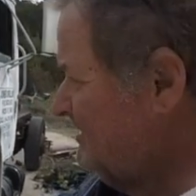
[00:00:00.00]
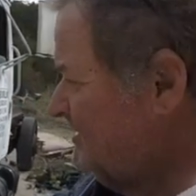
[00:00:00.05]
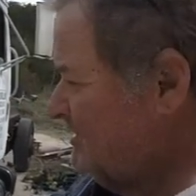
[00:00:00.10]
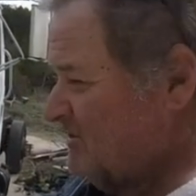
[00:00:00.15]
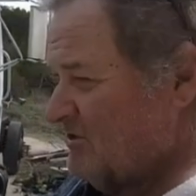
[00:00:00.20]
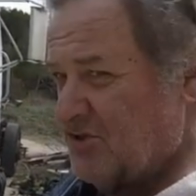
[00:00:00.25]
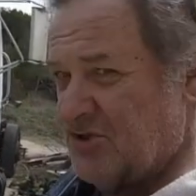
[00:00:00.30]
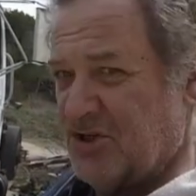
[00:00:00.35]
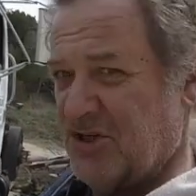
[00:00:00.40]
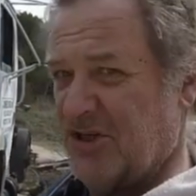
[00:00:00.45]

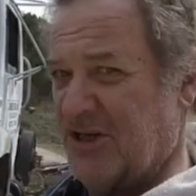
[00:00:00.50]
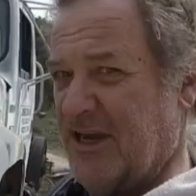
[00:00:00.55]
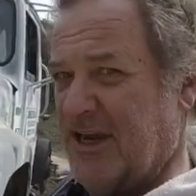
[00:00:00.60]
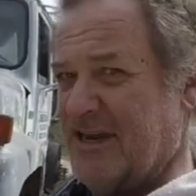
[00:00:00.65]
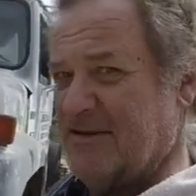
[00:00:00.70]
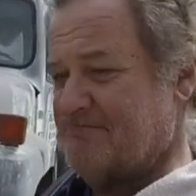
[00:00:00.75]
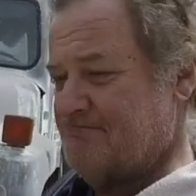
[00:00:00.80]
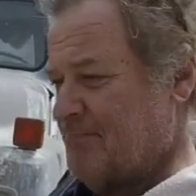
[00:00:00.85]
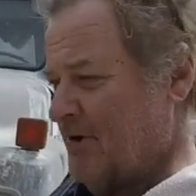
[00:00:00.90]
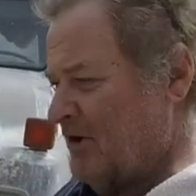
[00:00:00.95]
She
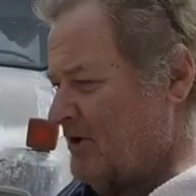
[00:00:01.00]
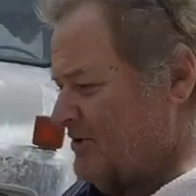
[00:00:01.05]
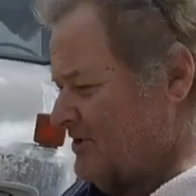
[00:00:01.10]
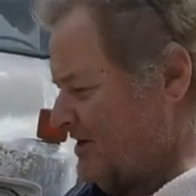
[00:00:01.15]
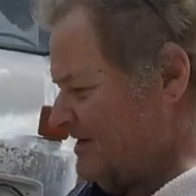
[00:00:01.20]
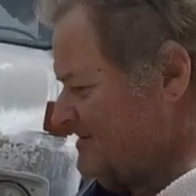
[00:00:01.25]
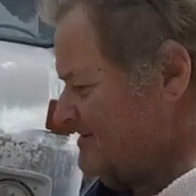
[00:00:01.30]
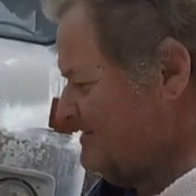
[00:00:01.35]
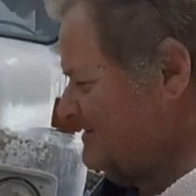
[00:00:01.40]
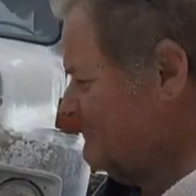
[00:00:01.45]
ain't
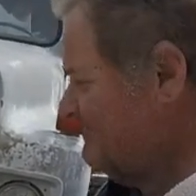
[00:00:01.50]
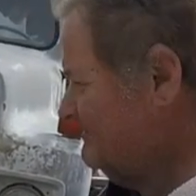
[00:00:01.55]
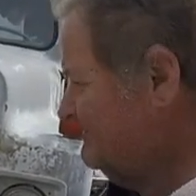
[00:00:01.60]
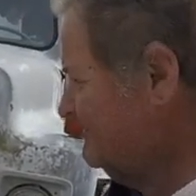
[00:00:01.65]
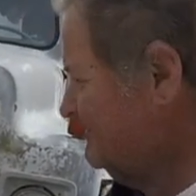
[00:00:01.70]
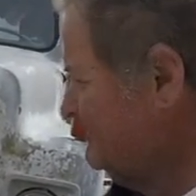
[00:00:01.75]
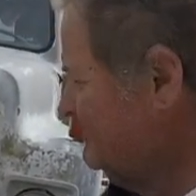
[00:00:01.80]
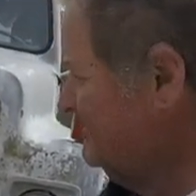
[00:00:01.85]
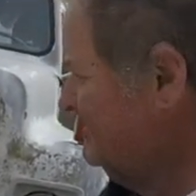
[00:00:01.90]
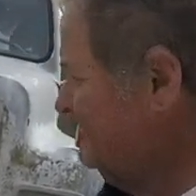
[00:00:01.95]
purty,
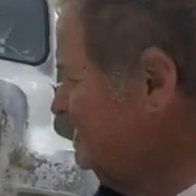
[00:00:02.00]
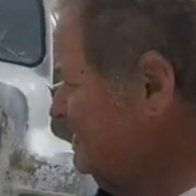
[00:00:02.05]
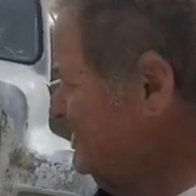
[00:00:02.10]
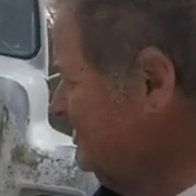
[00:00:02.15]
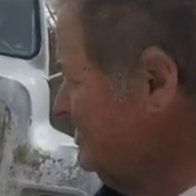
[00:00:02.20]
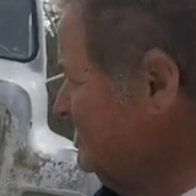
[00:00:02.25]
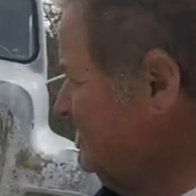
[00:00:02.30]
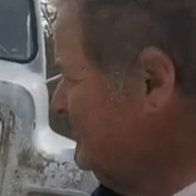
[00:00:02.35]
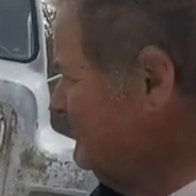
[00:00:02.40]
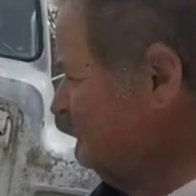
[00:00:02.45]

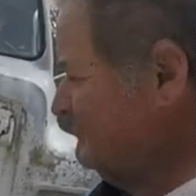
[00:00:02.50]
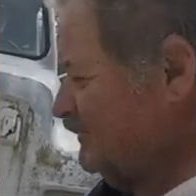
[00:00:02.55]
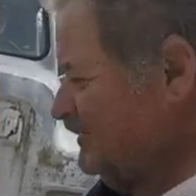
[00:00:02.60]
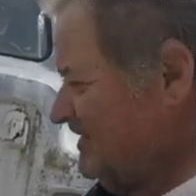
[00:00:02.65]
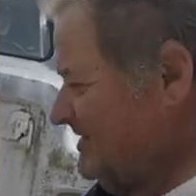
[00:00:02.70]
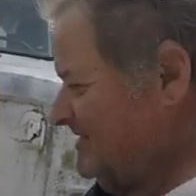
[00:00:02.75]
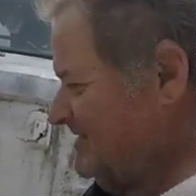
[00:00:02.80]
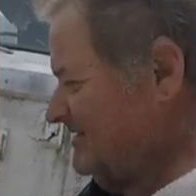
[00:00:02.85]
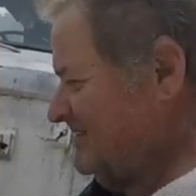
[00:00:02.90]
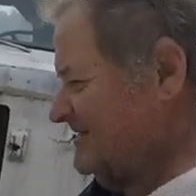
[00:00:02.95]
but
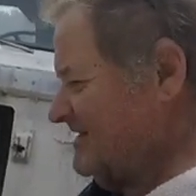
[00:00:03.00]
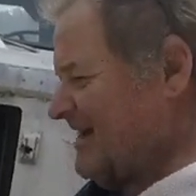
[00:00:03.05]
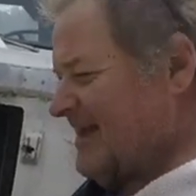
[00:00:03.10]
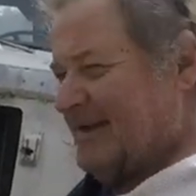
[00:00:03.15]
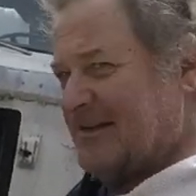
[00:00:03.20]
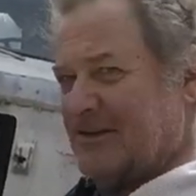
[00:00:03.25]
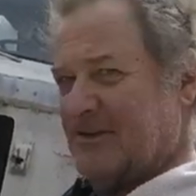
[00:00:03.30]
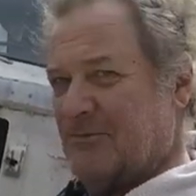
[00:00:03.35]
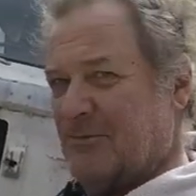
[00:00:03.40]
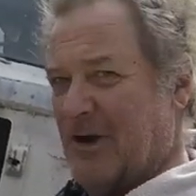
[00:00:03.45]
that's
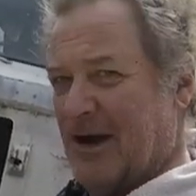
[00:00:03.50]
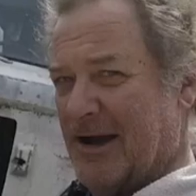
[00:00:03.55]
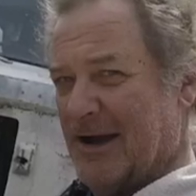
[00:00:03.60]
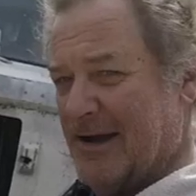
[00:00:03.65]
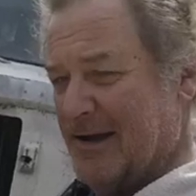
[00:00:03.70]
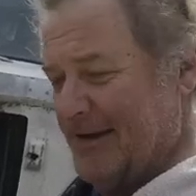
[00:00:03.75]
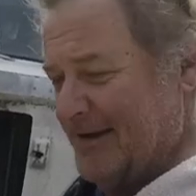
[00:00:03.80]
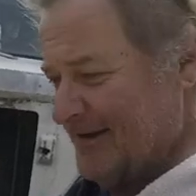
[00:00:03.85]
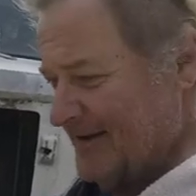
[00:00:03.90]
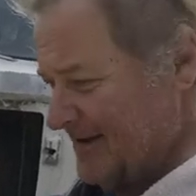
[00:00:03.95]
exactly
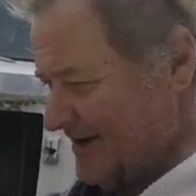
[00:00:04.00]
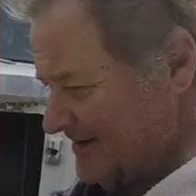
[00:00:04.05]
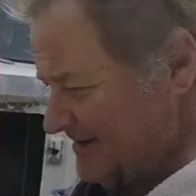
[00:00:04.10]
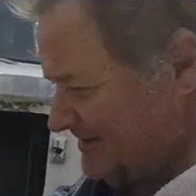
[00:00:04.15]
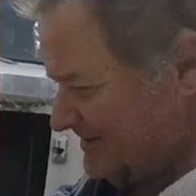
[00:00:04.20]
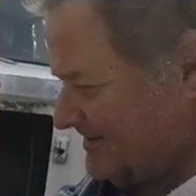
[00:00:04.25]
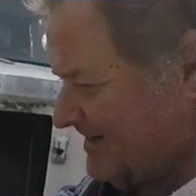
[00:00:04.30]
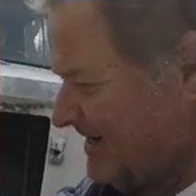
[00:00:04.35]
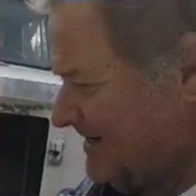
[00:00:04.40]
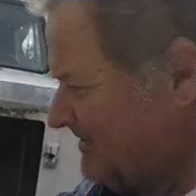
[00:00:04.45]
why I
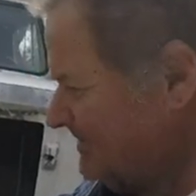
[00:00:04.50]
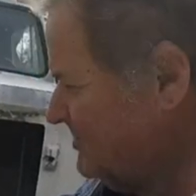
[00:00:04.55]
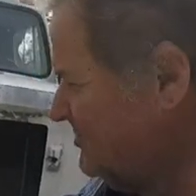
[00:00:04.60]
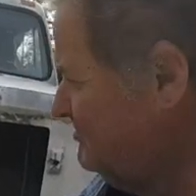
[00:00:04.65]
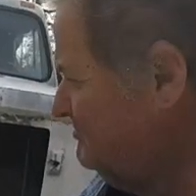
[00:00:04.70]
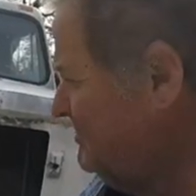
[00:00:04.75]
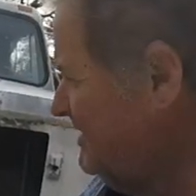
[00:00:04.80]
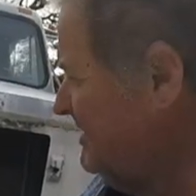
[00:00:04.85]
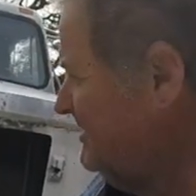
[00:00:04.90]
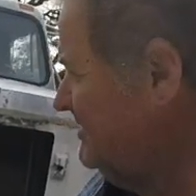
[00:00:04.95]
decided to go
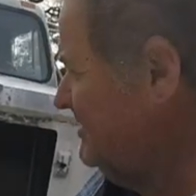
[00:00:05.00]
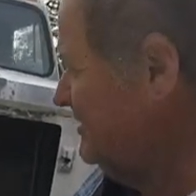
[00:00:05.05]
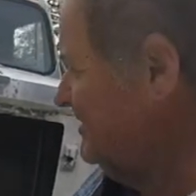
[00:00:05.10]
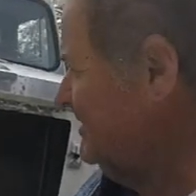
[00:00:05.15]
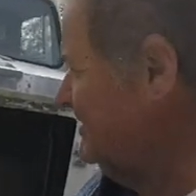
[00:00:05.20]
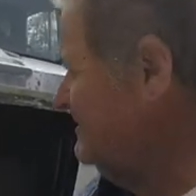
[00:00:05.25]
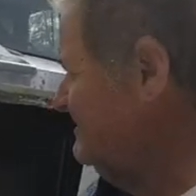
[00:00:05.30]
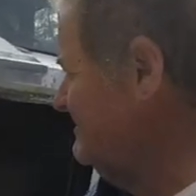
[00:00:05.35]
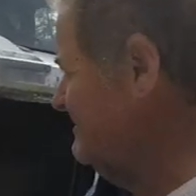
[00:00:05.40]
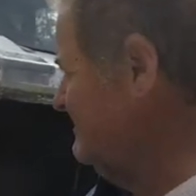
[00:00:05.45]
bid on it.